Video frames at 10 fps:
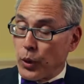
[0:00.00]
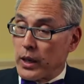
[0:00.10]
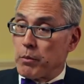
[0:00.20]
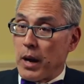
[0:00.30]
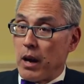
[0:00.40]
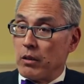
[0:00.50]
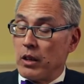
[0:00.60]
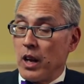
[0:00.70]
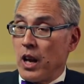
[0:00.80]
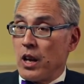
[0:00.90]
bring about
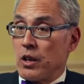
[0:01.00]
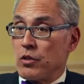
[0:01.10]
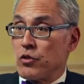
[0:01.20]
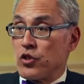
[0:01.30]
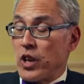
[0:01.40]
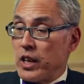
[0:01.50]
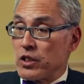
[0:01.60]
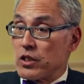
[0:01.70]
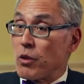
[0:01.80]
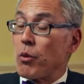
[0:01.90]

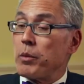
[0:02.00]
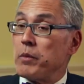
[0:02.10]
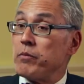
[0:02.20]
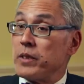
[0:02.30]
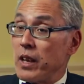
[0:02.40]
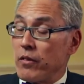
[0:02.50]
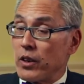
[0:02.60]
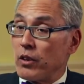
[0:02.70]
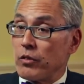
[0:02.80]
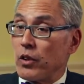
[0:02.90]
changes that will be
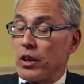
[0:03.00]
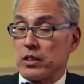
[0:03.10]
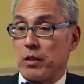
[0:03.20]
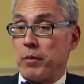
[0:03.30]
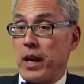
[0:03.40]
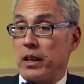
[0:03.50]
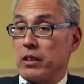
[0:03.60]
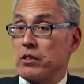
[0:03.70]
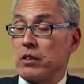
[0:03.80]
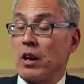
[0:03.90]
difficult for us to
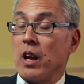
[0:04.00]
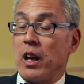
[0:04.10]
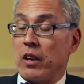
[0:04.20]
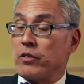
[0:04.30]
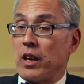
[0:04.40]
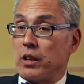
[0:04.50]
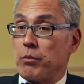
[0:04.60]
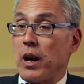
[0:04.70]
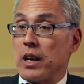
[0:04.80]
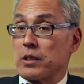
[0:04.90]
manage, if not
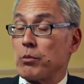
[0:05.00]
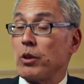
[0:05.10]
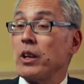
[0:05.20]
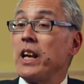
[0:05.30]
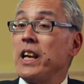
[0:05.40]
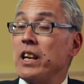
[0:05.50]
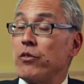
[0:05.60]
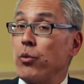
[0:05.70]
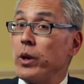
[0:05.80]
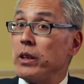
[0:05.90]
impossible.
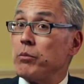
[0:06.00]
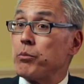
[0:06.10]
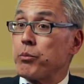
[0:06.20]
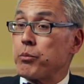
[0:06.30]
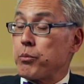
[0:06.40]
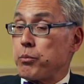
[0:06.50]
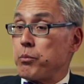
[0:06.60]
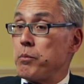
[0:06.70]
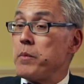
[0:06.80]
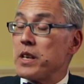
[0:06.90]
If we
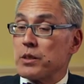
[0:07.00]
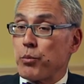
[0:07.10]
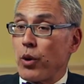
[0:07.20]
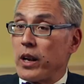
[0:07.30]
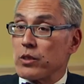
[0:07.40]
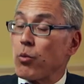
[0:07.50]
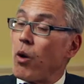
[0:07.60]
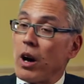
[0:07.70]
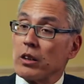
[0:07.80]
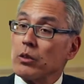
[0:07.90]
misprice
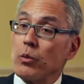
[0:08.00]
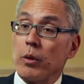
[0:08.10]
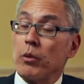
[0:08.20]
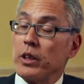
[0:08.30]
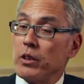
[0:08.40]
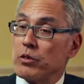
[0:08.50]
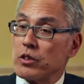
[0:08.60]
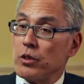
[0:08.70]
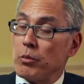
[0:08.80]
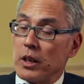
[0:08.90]
water, we will use
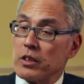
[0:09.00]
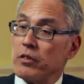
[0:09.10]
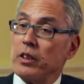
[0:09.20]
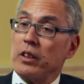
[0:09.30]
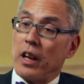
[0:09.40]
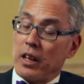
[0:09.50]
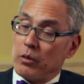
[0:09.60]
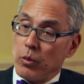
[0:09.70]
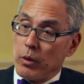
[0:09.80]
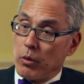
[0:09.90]
too much of it
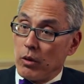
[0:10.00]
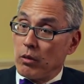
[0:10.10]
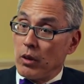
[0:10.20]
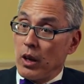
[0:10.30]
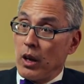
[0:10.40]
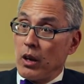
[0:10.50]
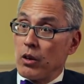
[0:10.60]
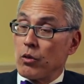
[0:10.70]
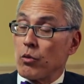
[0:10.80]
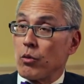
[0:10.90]
and we will
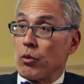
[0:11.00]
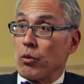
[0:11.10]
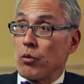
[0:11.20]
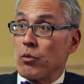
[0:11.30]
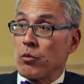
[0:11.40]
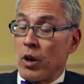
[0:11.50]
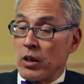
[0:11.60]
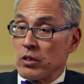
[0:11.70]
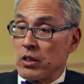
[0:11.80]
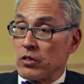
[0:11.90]
run
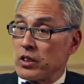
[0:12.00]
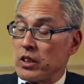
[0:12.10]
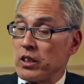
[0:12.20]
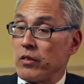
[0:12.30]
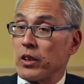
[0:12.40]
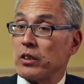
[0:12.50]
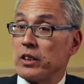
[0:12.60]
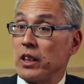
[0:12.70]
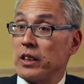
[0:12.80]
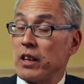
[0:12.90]
ourselves into
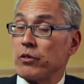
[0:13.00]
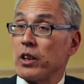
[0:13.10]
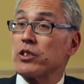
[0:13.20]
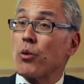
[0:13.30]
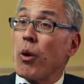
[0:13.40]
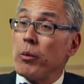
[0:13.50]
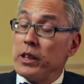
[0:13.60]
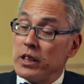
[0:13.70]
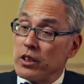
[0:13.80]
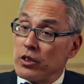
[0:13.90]
difficulty on that front. So, what we
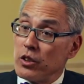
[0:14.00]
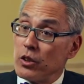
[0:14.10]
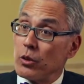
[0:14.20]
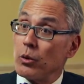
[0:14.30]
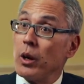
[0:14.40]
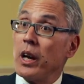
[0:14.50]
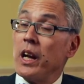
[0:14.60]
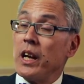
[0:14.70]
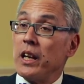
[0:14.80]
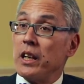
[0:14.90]
need to do
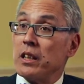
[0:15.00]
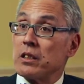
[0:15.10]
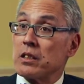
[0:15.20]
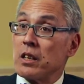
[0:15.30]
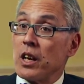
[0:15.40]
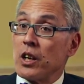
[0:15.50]
is